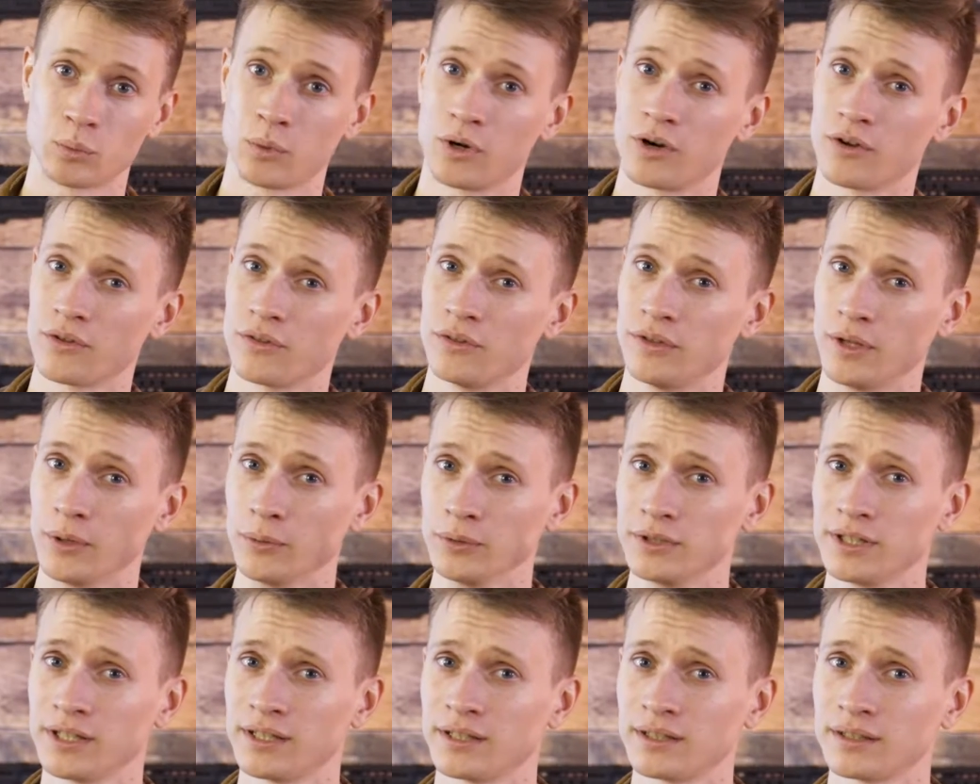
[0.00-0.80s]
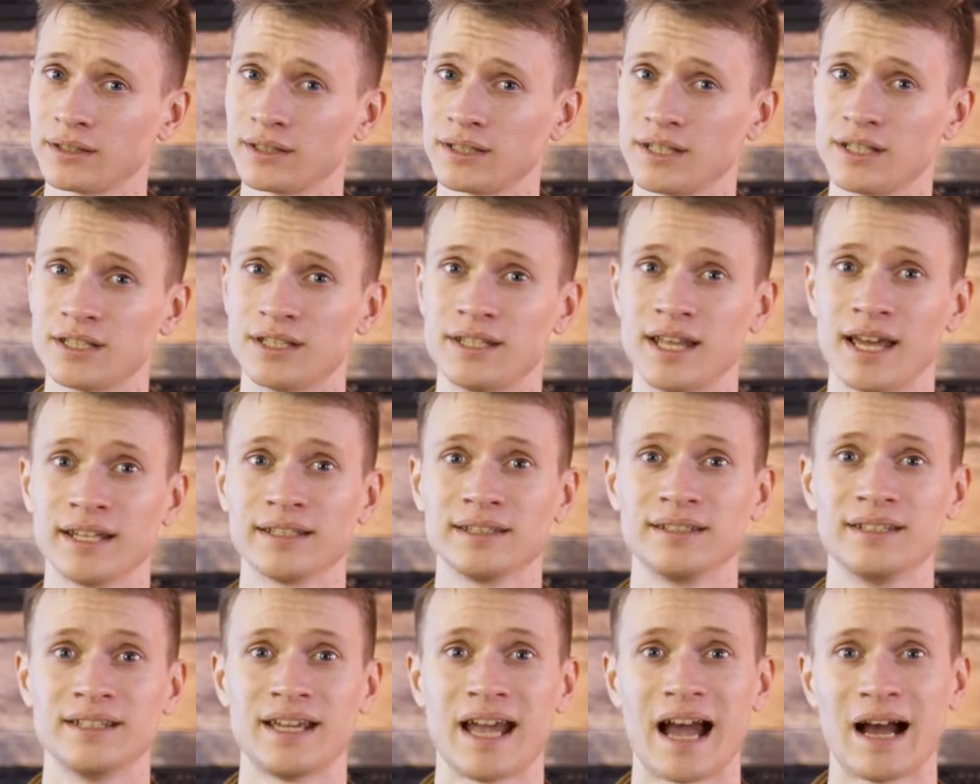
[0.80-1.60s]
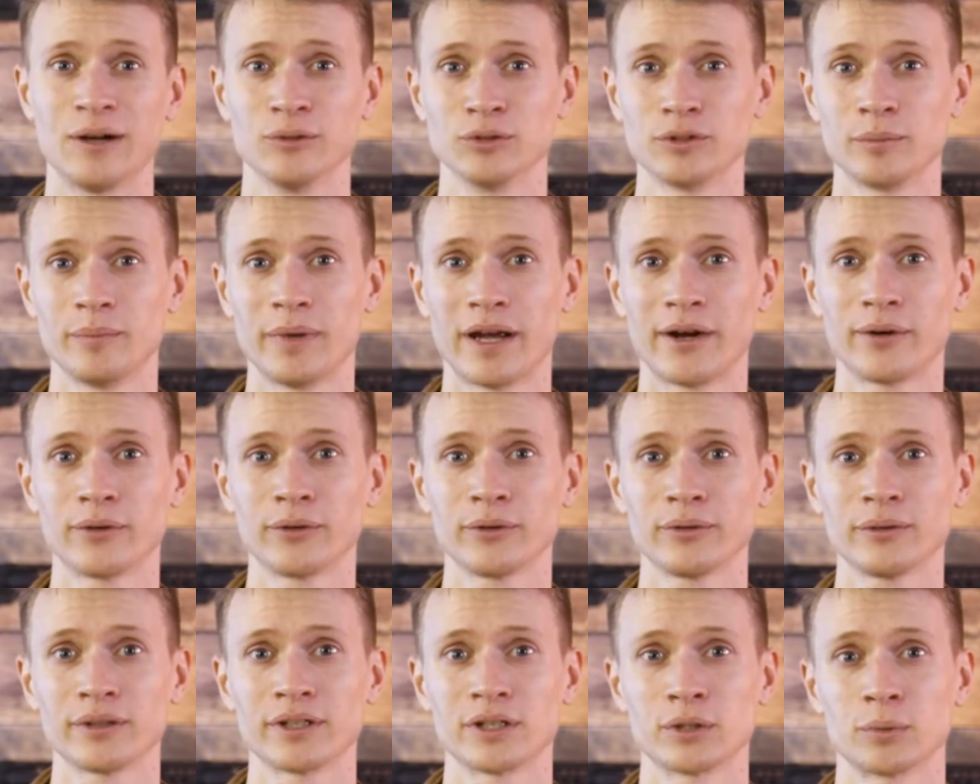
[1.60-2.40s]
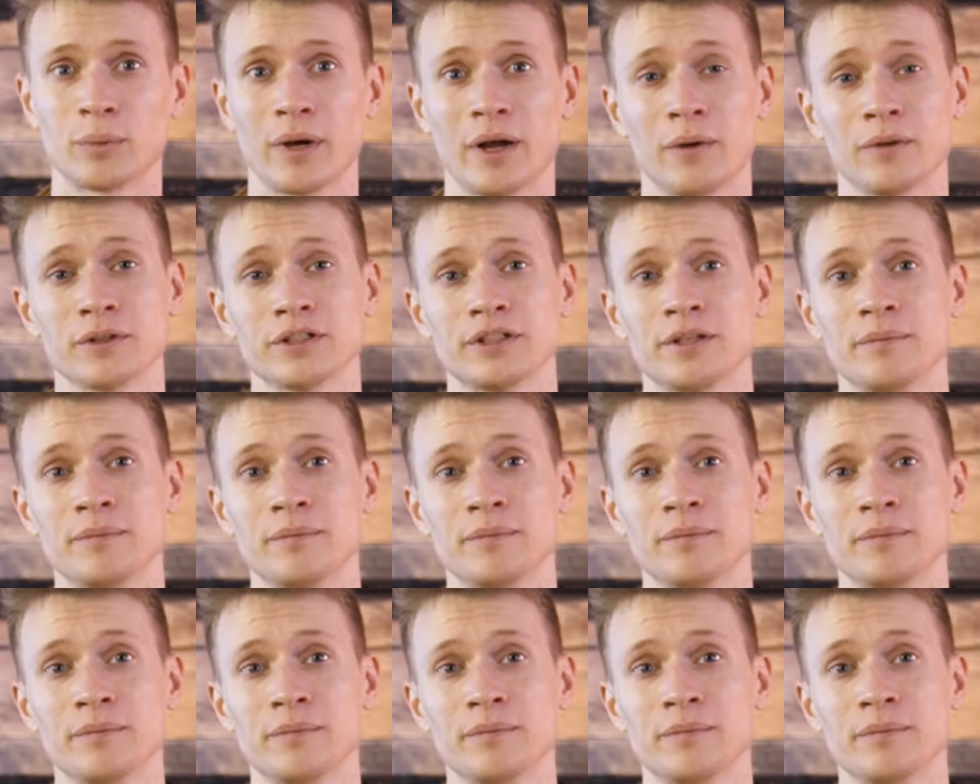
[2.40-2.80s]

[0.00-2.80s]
worth noting is that the outer barrel as well as